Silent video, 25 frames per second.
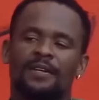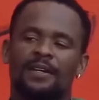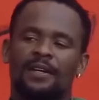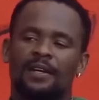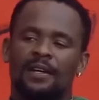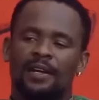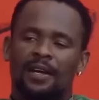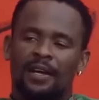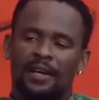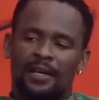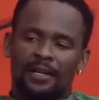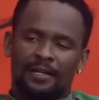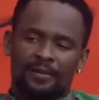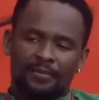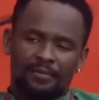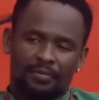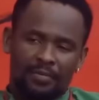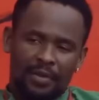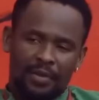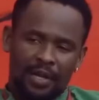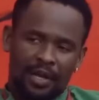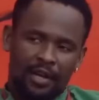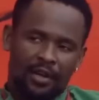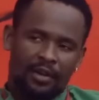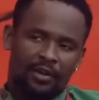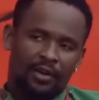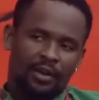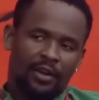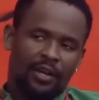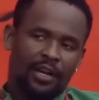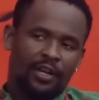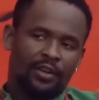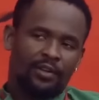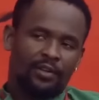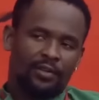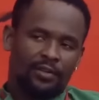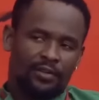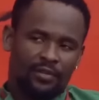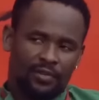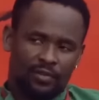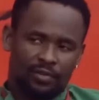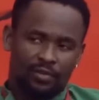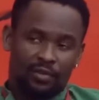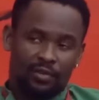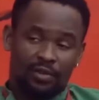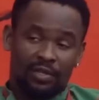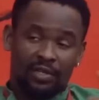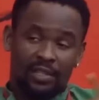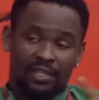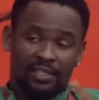And make other youths to
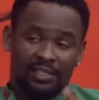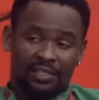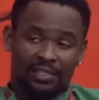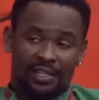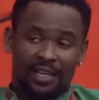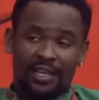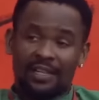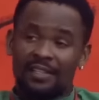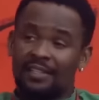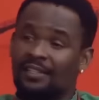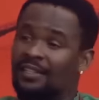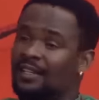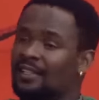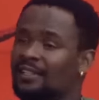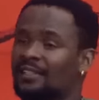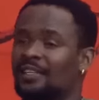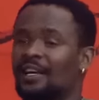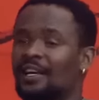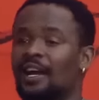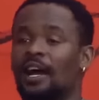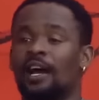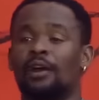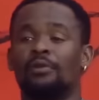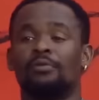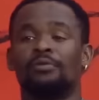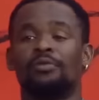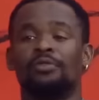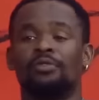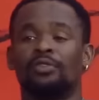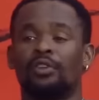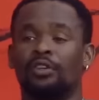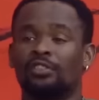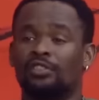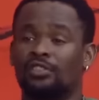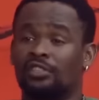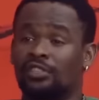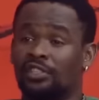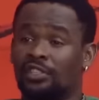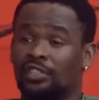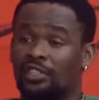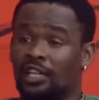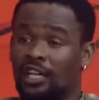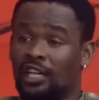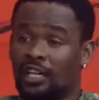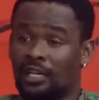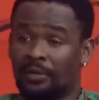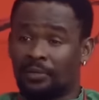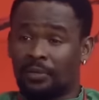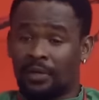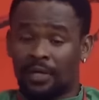understand that I will not teach
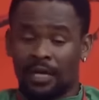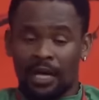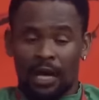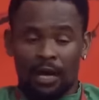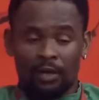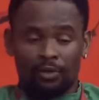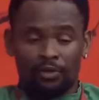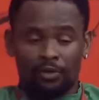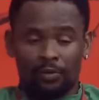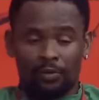anybody how to